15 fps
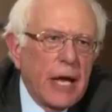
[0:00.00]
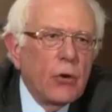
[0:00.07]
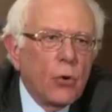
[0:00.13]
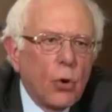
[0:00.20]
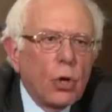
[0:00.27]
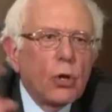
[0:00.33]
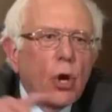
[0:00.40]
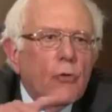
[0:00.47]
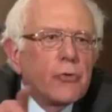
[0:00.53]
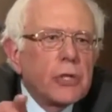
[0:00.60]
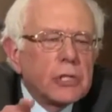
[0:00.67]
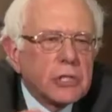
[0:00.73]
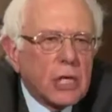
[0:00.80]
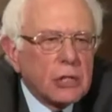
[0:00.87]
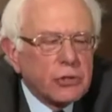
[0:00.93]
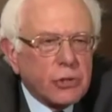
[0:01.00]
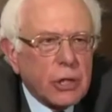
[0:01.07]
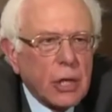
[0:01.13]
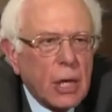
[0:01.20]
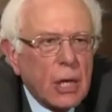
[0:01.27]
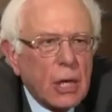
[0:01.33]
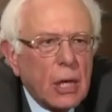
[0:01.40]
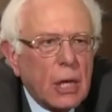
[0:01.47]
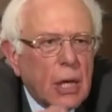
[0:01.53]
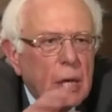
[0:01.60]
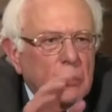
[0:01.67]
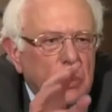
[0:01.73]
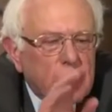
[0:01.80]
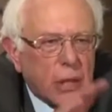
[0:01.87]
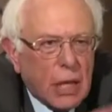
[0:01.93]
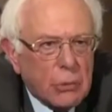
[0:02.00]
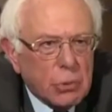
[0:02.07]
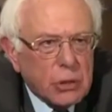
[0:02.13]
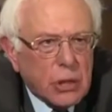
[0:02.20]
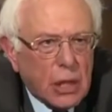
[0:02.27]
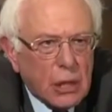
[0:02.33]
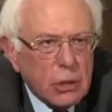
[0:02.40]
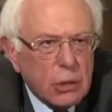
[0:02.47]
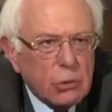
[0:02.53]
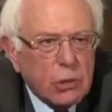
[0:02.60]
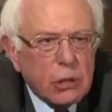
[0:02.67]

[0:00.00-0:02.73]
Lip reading: and all over this country? And what they will tell you